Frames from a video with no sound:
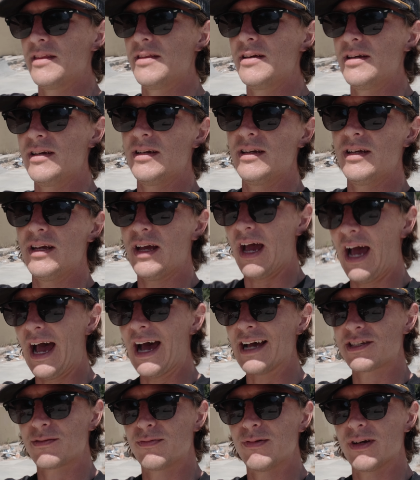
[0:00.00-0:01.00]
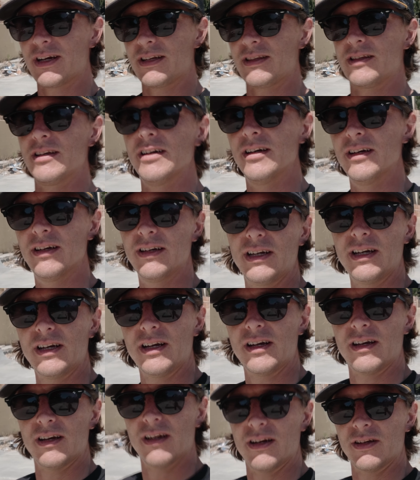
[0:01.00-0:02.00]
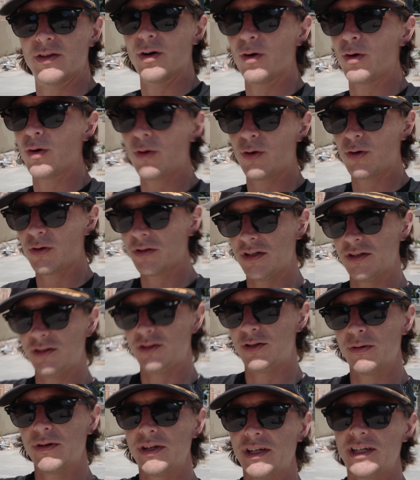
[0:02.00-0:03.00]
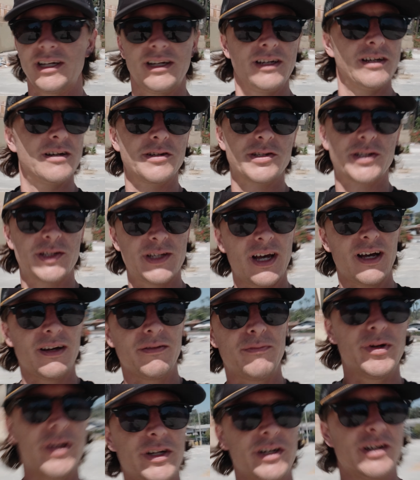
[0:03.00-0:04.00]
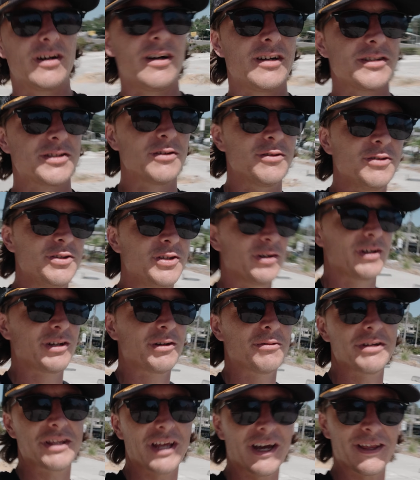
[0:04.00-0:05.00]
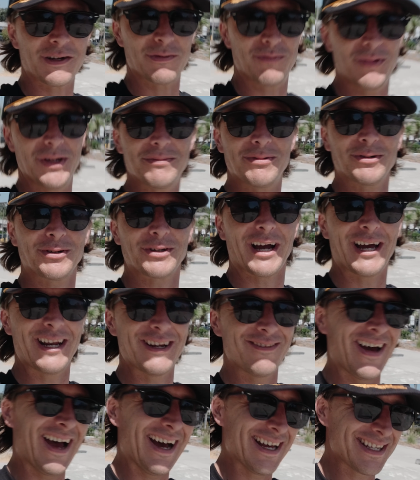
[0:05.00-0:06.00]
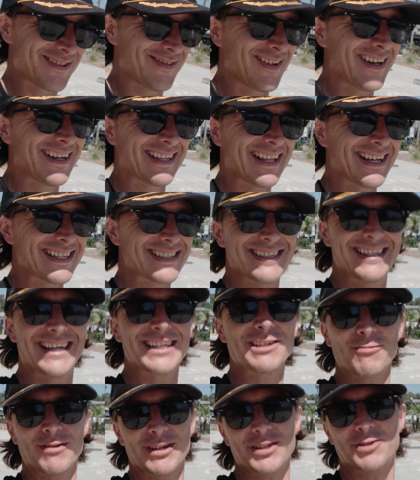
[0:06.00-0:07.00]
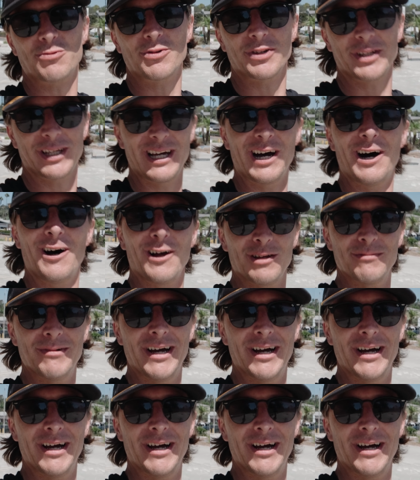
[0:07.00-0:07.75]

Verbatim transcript: the aspect, the the whole you're doing it yourself, but you're also doing it with other people kind of aspect. That's, that's what it's really all